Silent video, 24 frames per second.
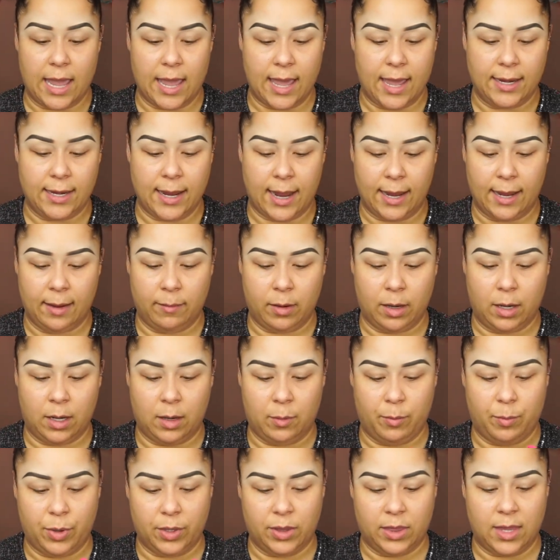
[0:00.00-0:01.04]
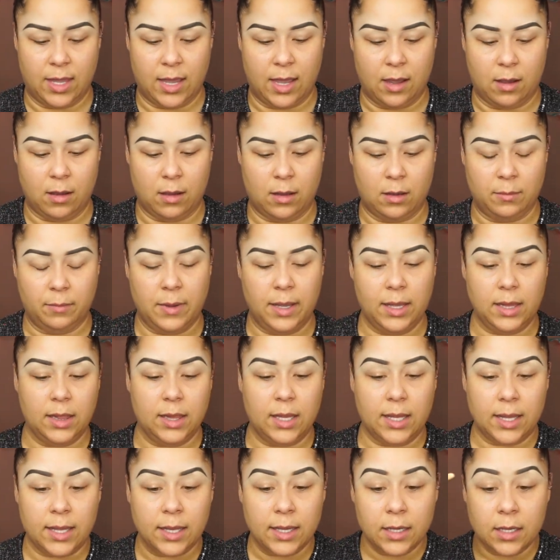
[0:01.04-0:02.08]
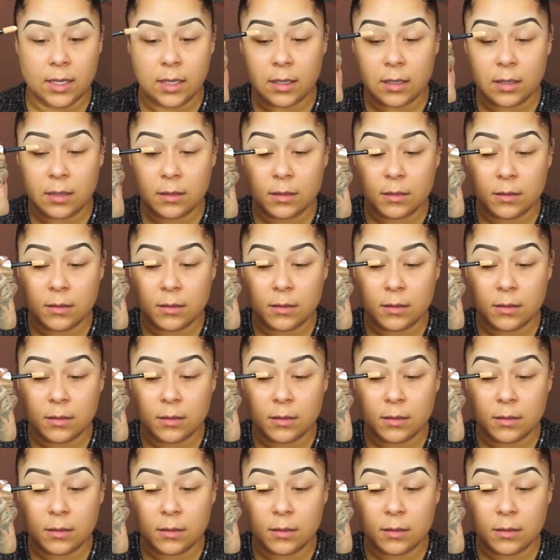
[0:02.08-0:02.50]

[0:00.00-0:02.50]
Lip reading: and I'm gonna put that on my lid.